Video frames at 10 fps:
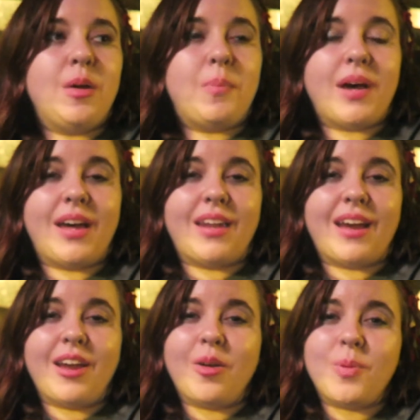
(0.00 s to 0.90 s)
But
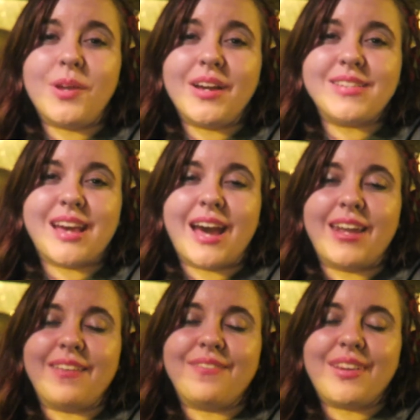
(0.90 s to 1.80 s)
I hope you guys
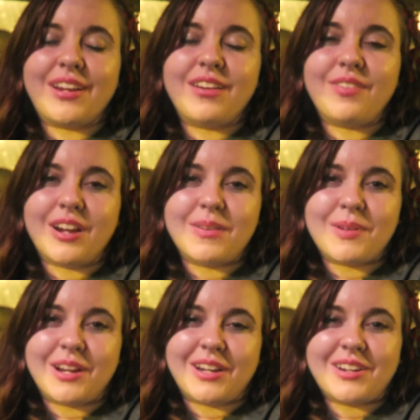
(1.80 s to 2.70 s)
had a very, very
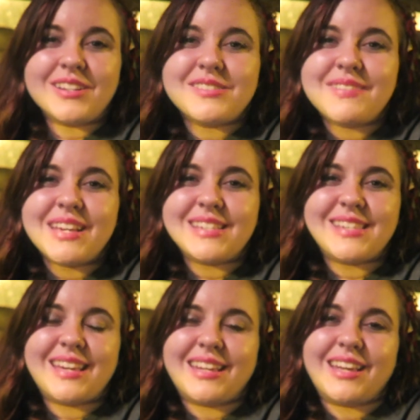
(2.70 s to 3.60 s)
Merry
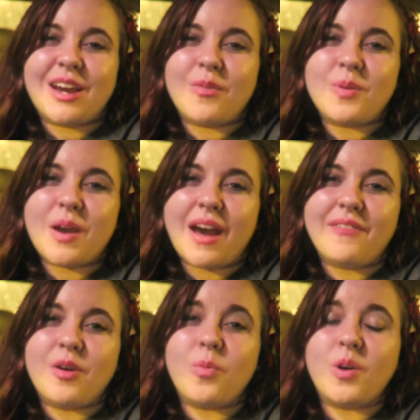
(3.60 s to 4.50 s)
Christmas, and I hope you
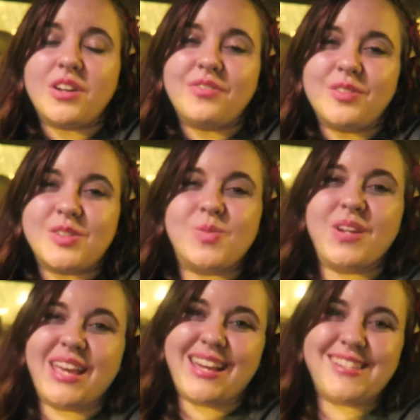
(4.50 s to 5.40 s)
have a wonderful
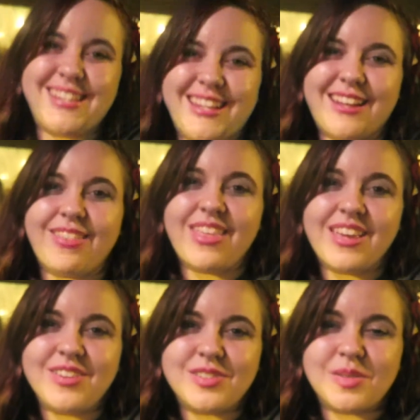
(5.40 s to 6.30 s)
2018.
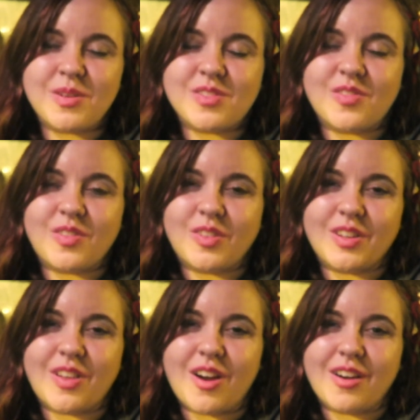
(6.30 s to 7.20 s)
Thank you so much for
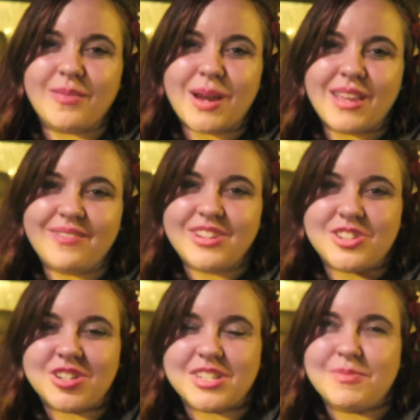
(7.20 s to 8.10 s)
following along on my
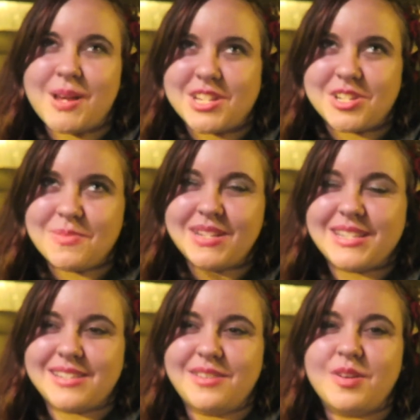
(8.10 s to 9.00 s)
adventures, especially my
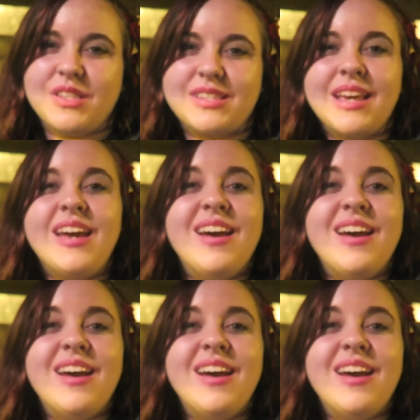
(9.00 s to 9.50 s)
Disney ones.